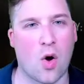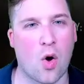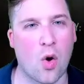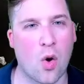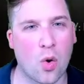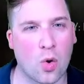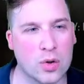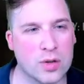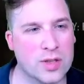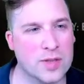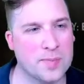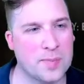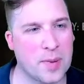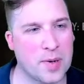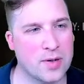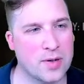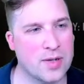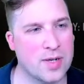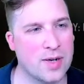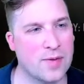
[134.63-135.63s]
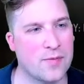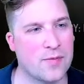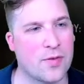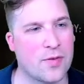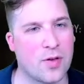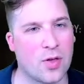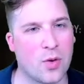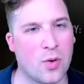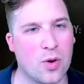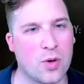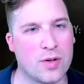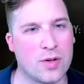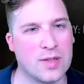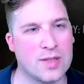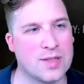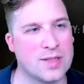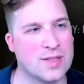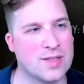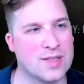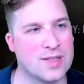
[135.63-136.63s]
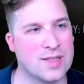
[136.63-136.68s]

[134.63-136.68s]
Old Spear Tip, for lore reasons,